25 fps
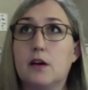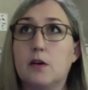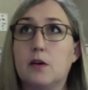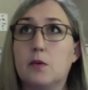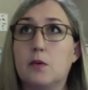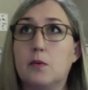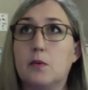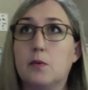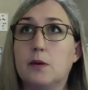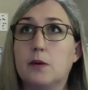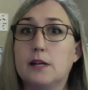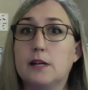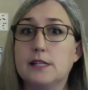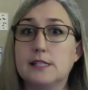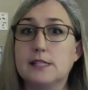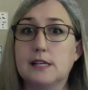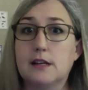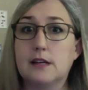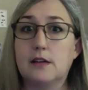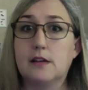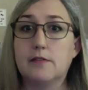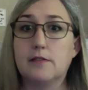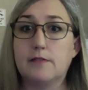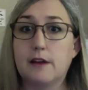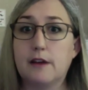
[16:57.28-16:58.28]
what is it,
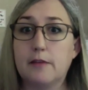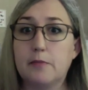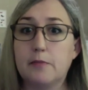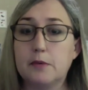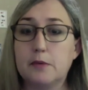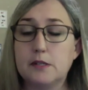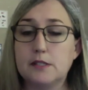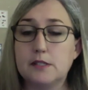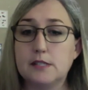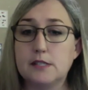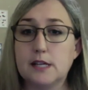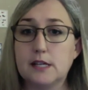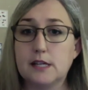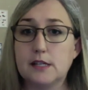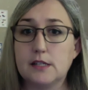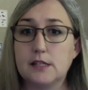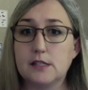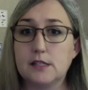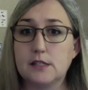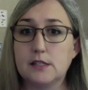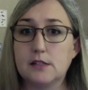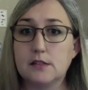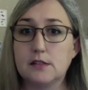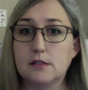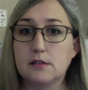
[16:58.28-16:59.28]
a
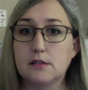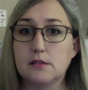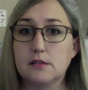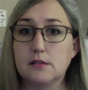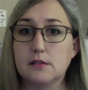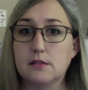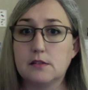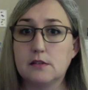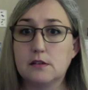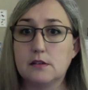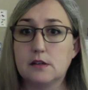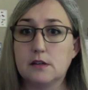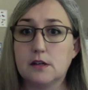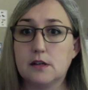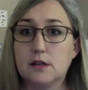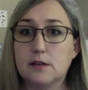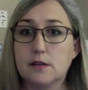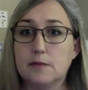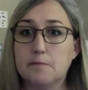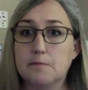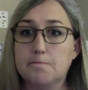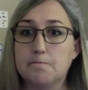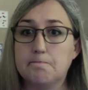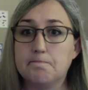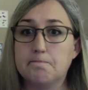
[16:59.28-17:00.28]
5%, I
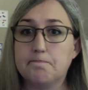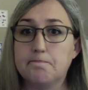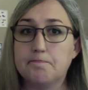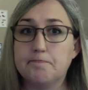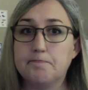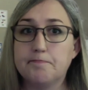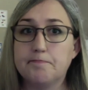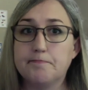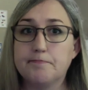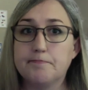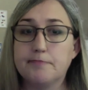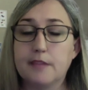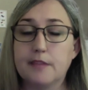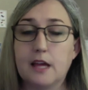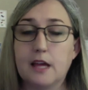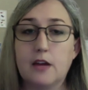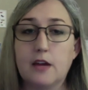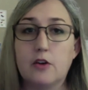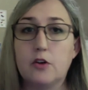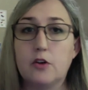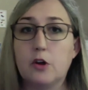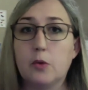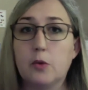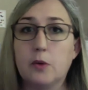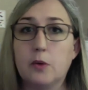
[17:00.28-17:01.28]

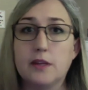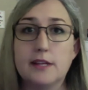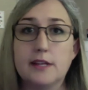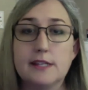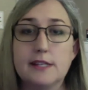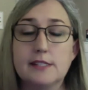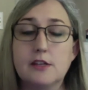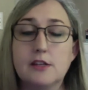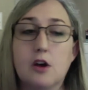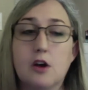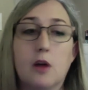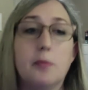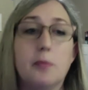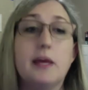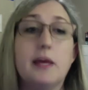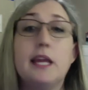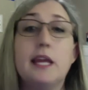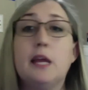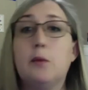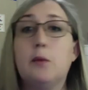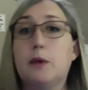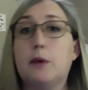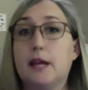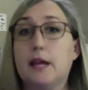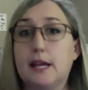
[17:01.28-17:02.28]
don't know what it's called, but
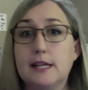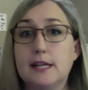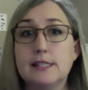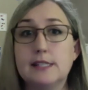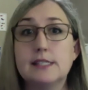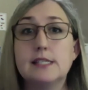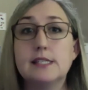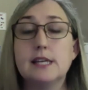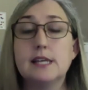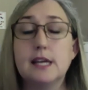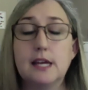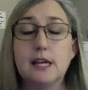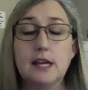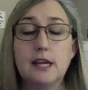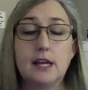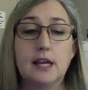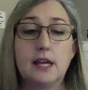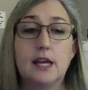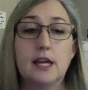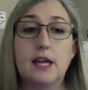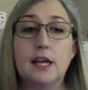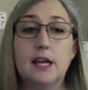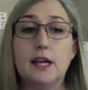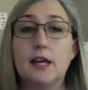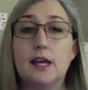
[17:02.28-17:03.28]
anyway, it
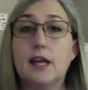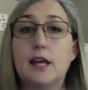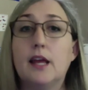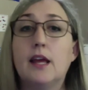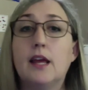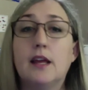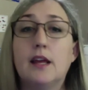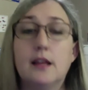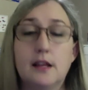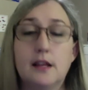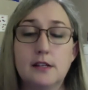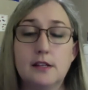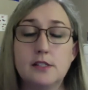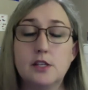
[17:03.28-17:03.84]
is a